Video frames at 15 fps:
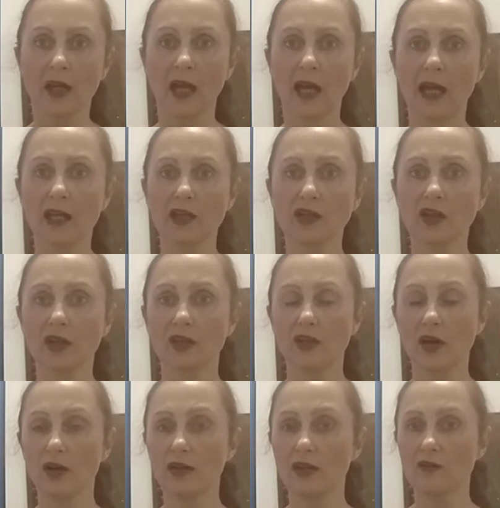You can
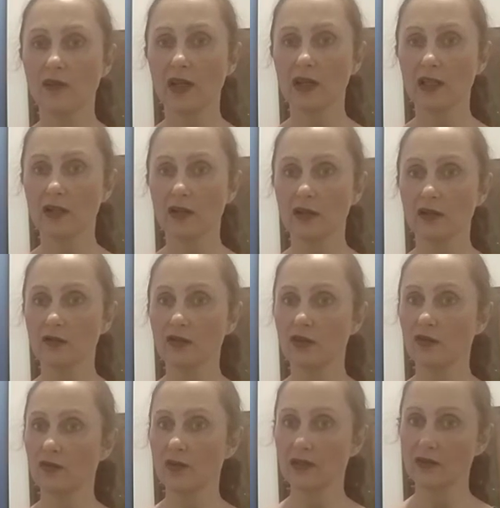only really go to
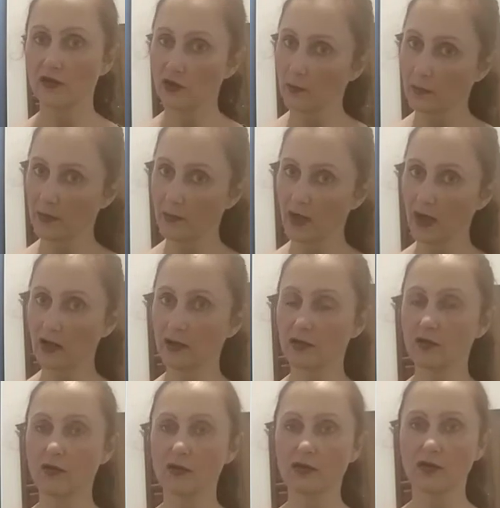the supermarket
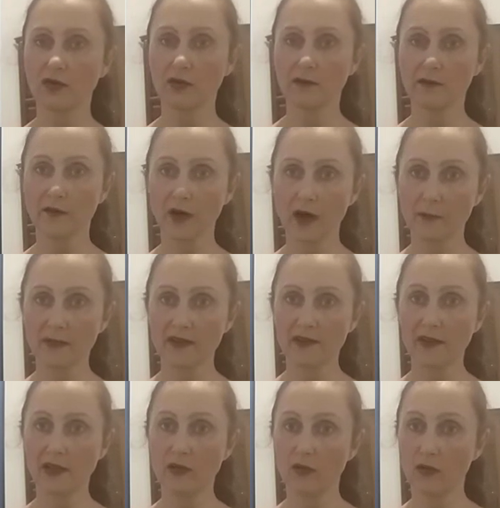or to the
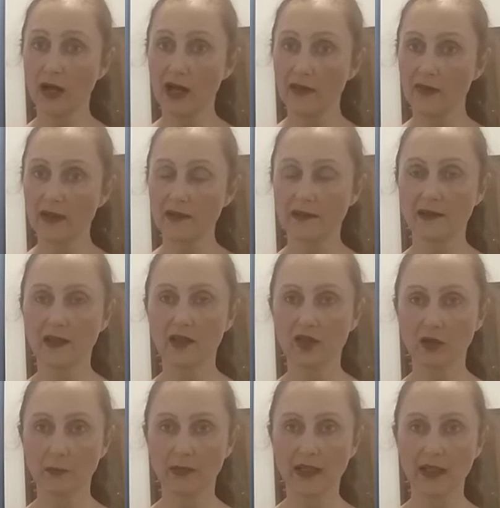pharmacy or other
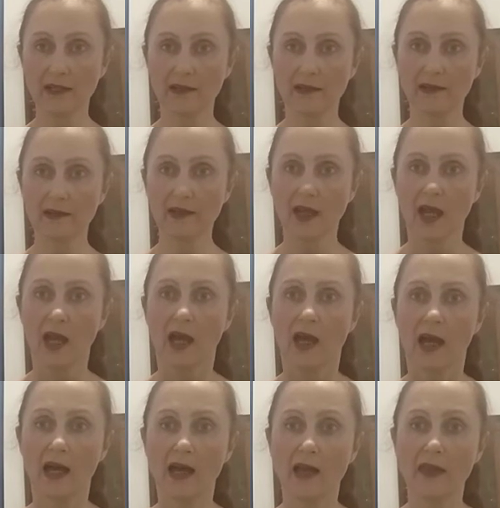essential places
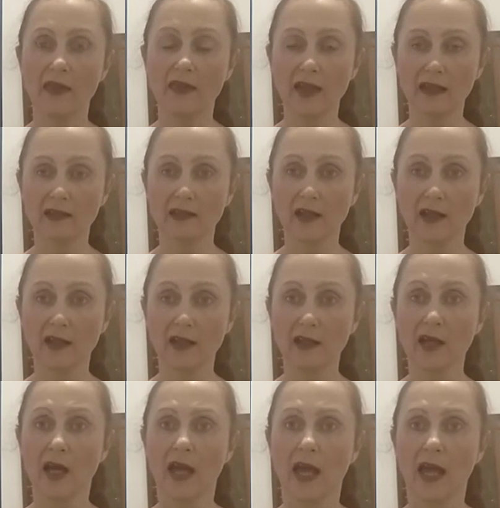that
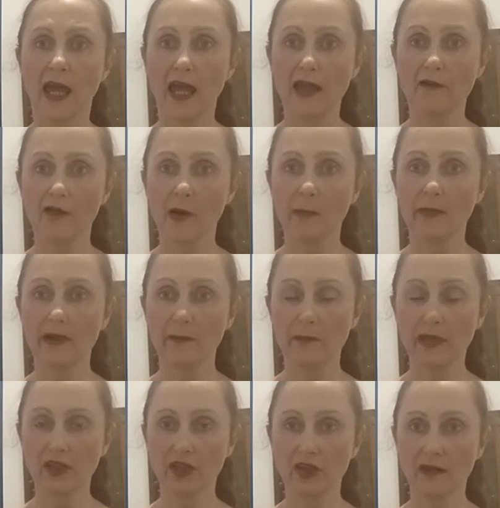have
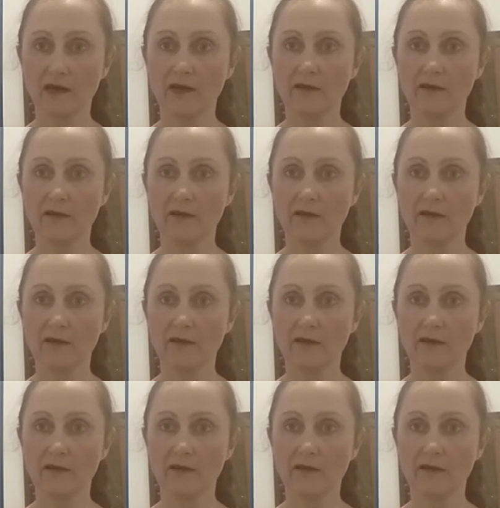permission.